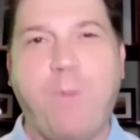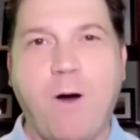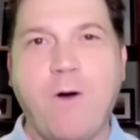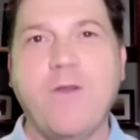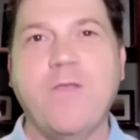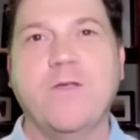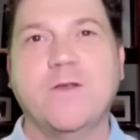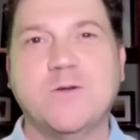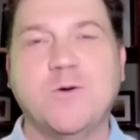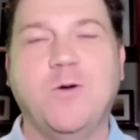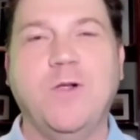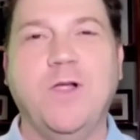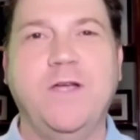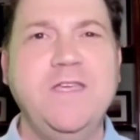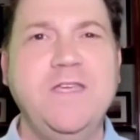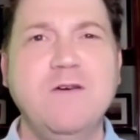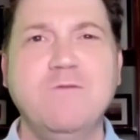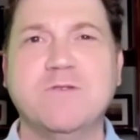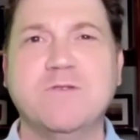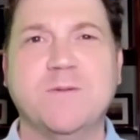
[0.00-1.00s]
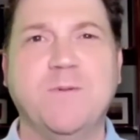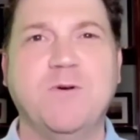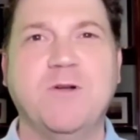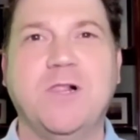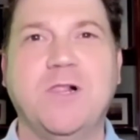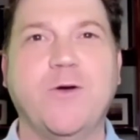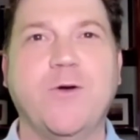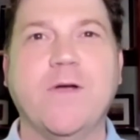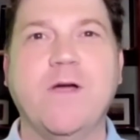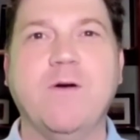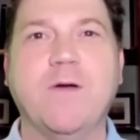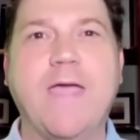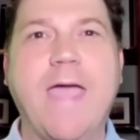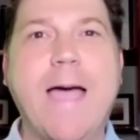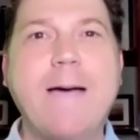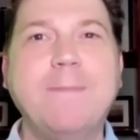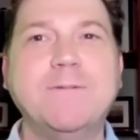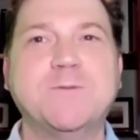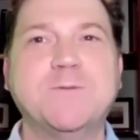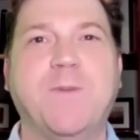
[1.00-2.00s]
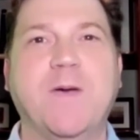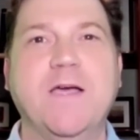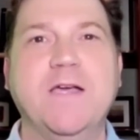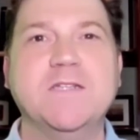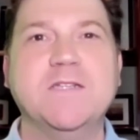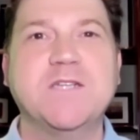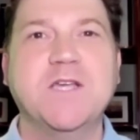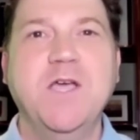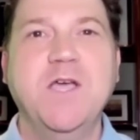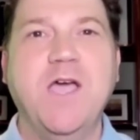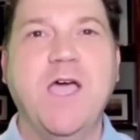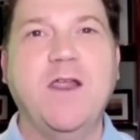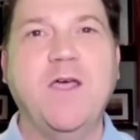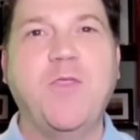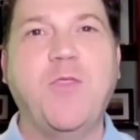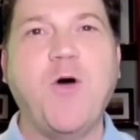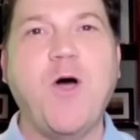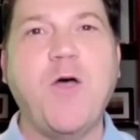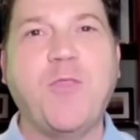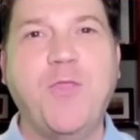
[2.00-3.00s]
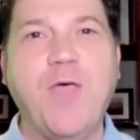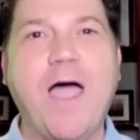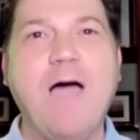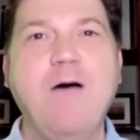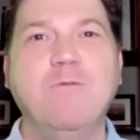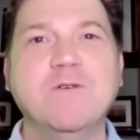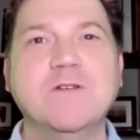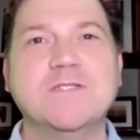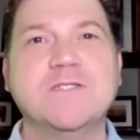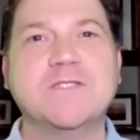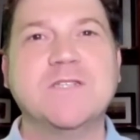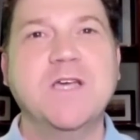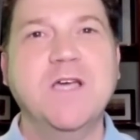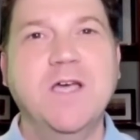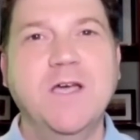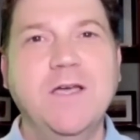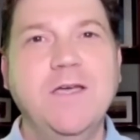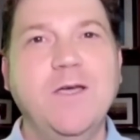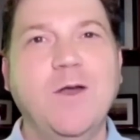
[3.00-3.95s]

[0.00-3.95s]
part of this whole idea was about clearing out cap space, and I thought that was,